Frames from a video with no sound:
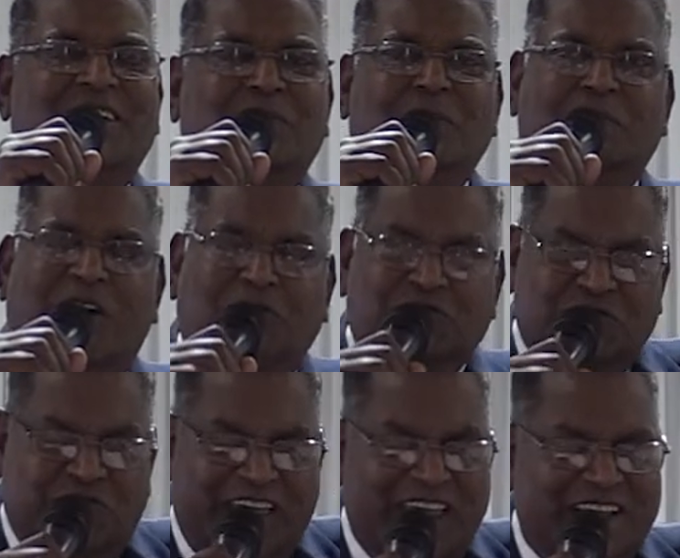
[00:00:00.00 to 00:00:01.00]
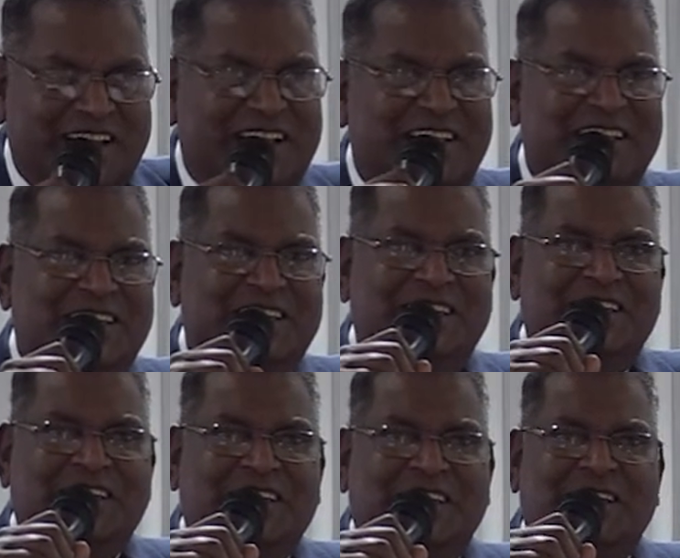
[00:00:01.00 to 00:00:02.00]
We're bound to fail.
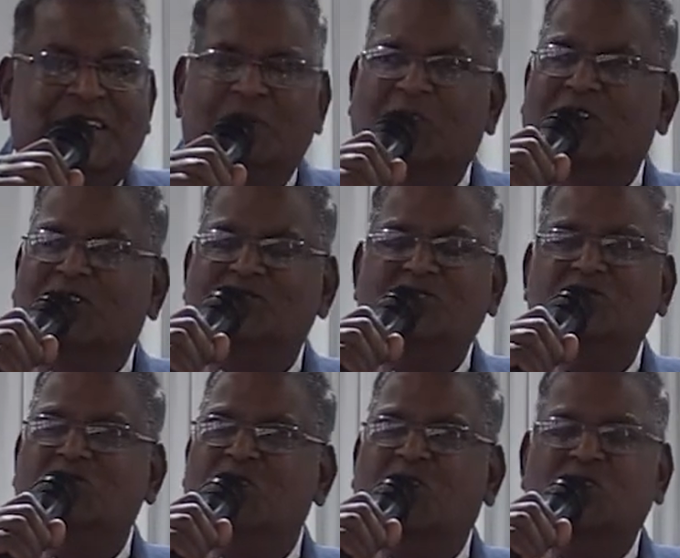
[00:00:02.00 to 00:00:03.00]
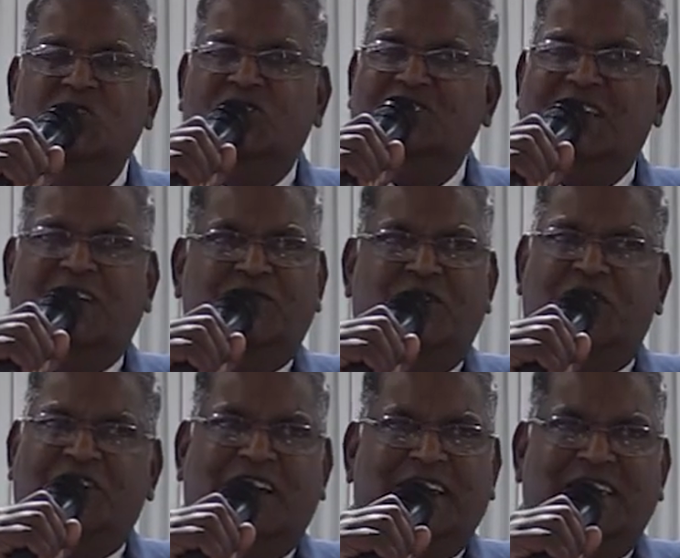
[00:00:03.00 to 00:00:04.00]
Because you told yourself
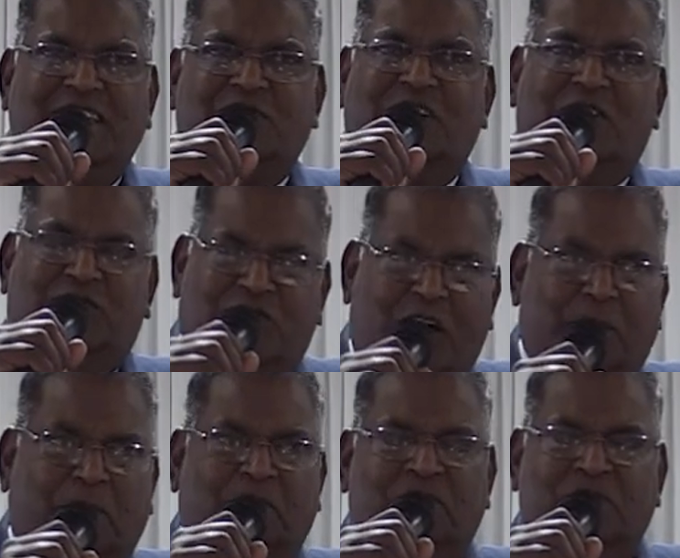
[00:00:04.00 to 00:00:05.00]
already you're a flop.